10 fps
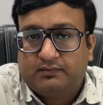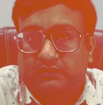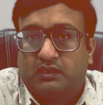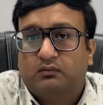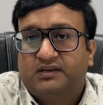
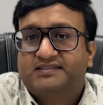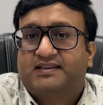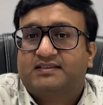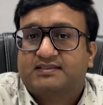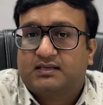now let's
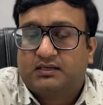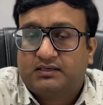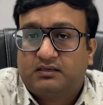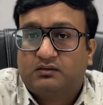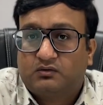get
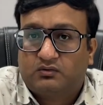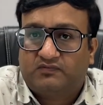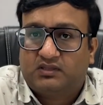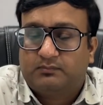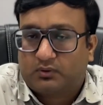started
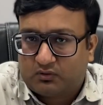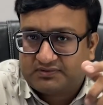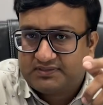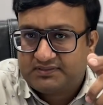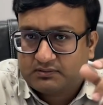with the
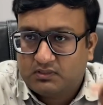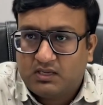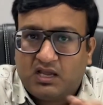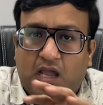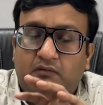process
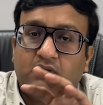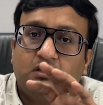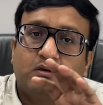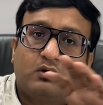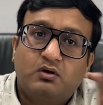I will
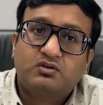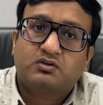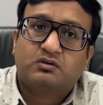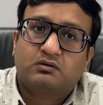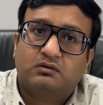not,
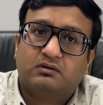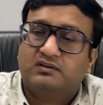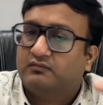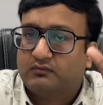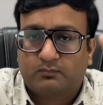
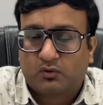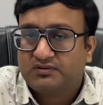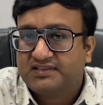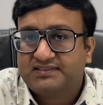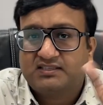
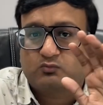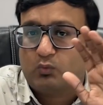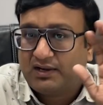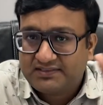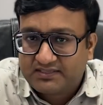process is
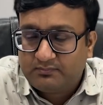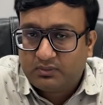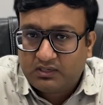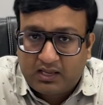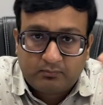very
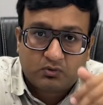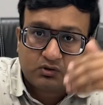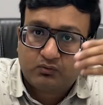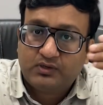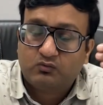simple. I'm not
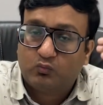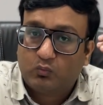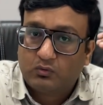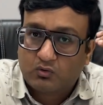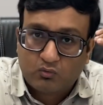going to
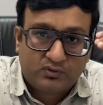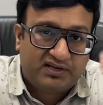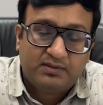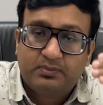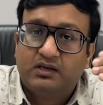go
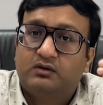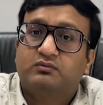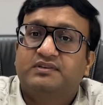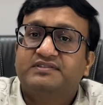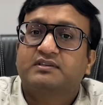deep into
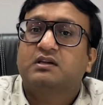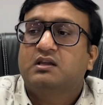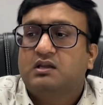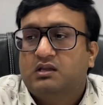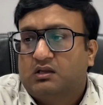this.
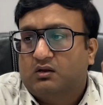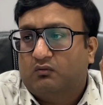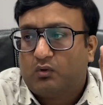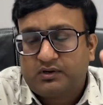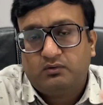
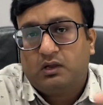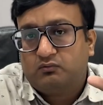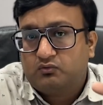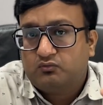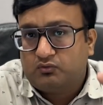What you have
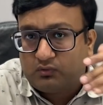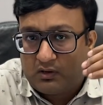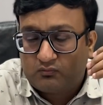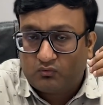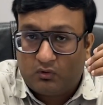to do, you
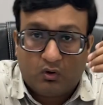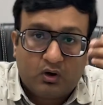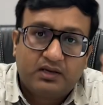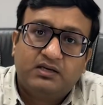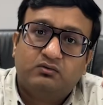have to
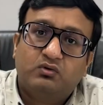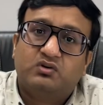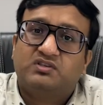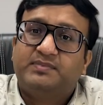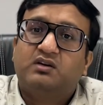log in into your
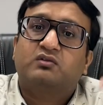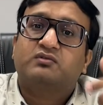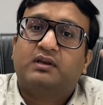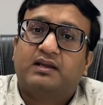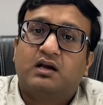GP
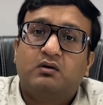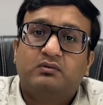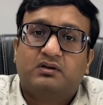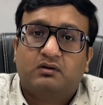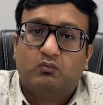console
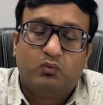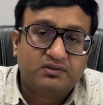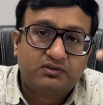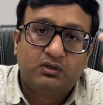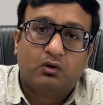account.
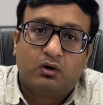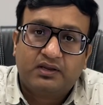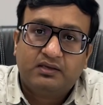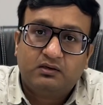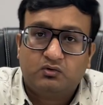Once you log
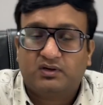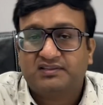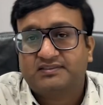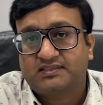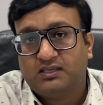in, you can
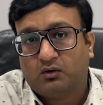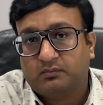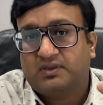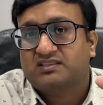see on my